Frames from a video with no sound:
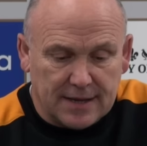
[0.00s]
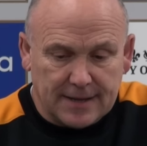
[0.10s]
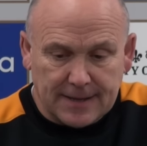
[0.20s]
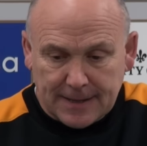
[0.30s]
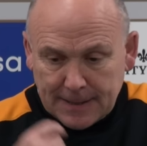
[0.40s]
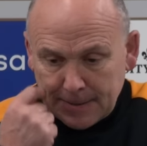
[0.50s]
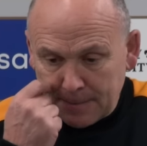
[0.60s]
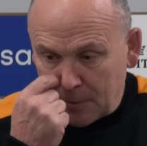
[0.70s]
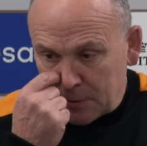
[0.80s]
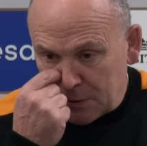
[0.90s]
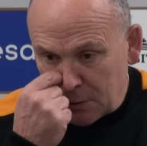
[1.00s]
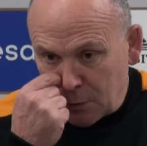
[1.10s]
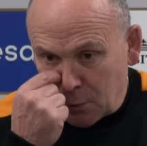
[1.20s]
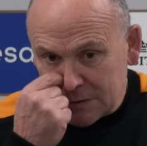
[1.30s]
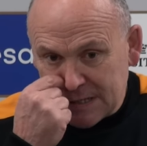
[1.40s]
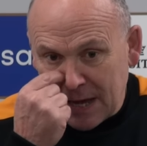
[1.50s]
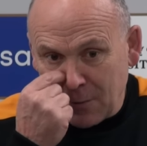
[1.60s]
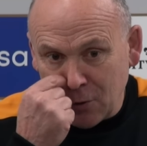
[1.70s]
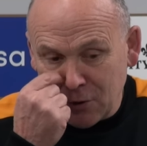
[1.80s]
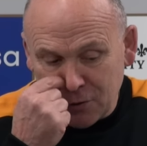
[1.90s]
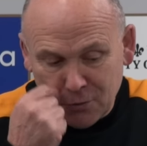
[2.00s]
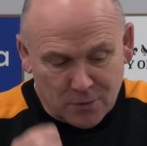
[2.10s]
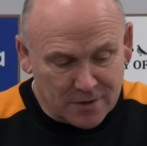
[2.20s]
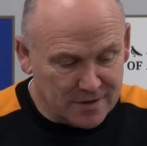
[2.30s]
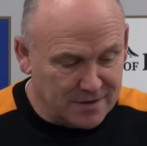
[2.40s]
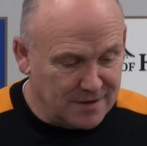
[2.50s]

but you don't always get what you